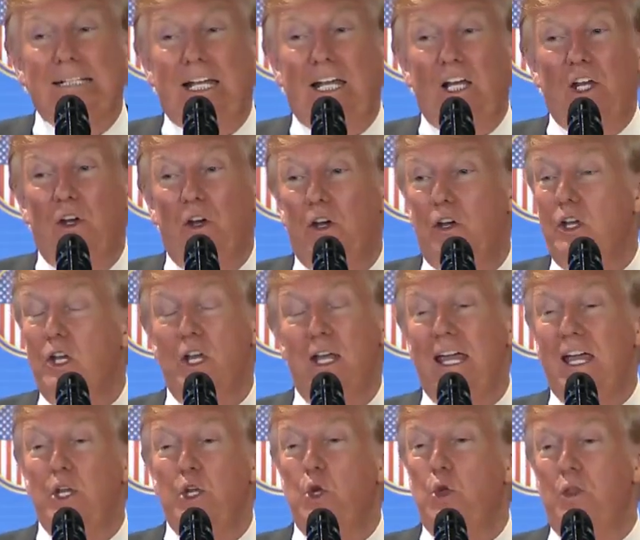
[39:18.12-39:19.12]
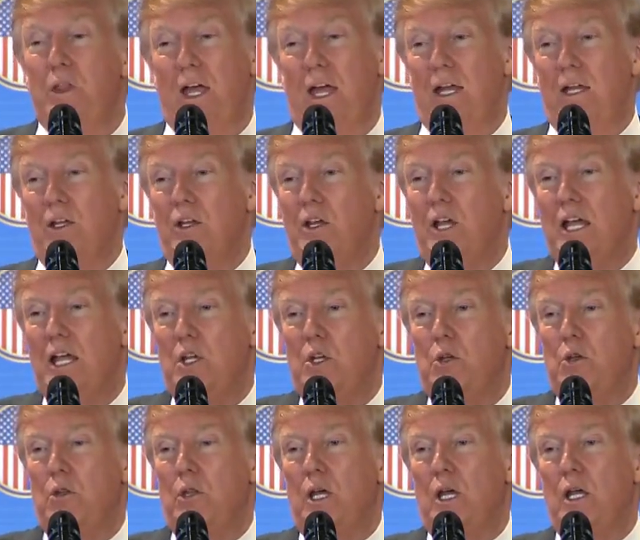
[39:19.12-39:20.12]
He learned. You can't do that. You can't
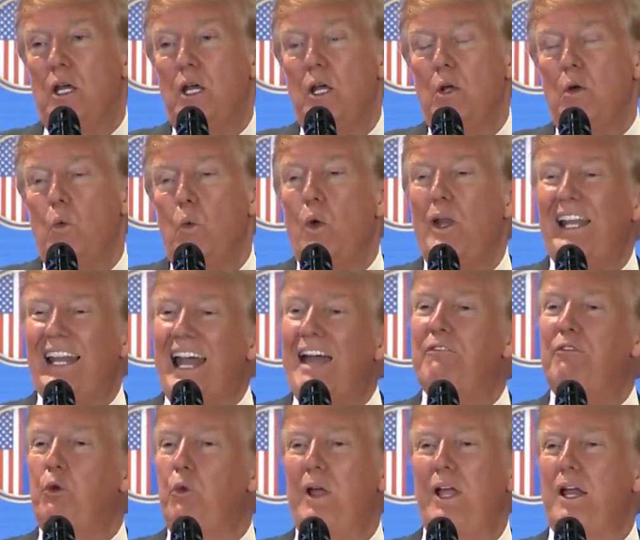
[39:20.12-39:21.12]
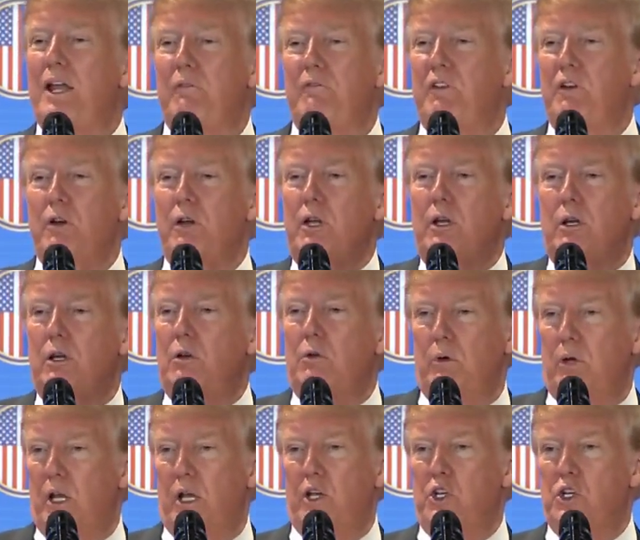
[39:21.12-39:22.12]
do that. We left. We had a very good
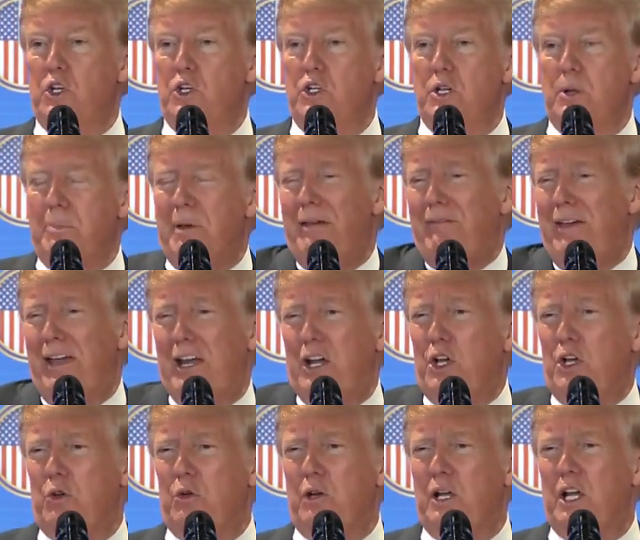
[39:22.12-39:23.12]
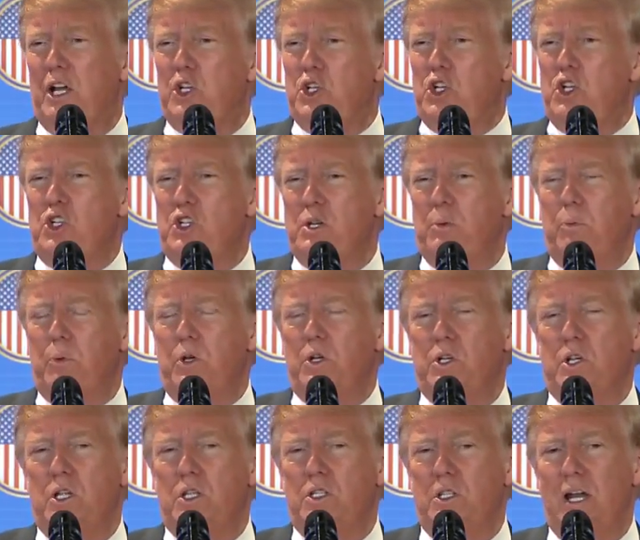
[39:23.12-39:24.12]
relationship. I've had a good relationship with
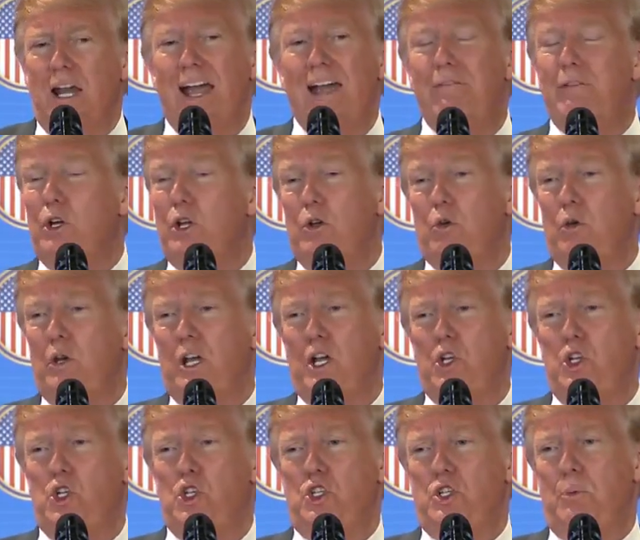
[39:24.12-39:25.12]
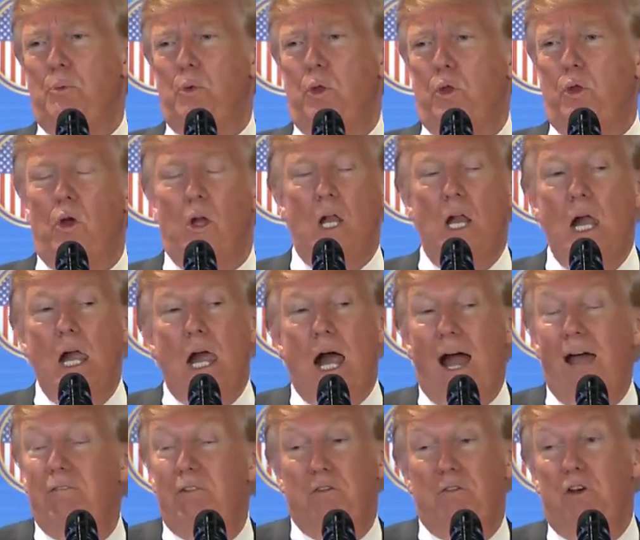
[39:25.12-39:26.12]
Justin. I have a good relationship with all.
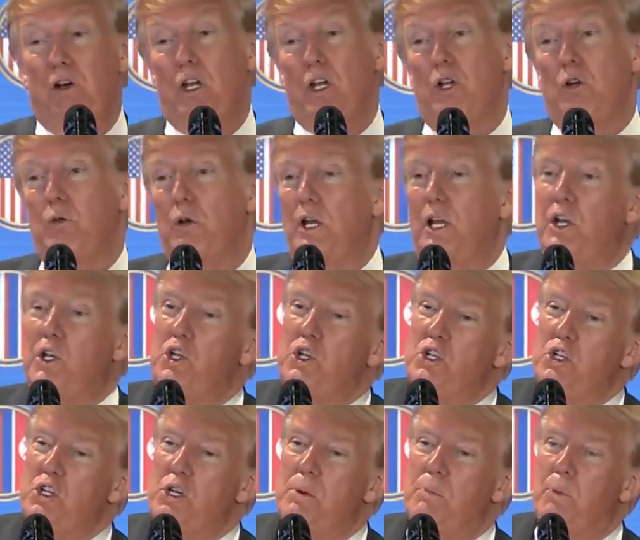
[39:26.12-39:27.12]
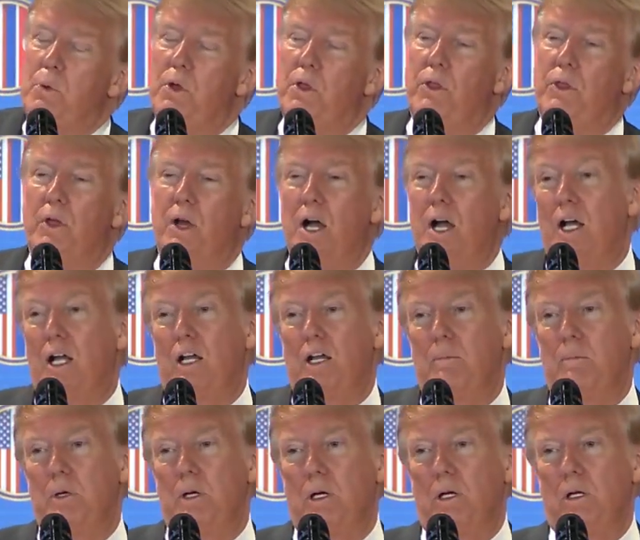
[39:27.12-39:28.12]
I have a very good relationship with
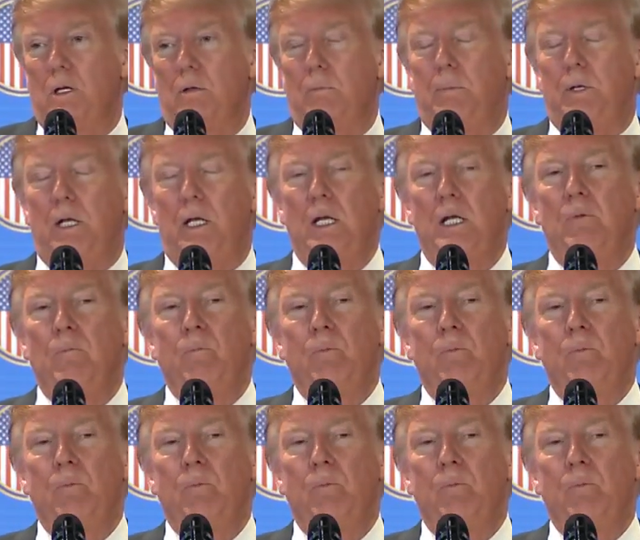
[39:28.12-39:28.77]
Angela Merkel. But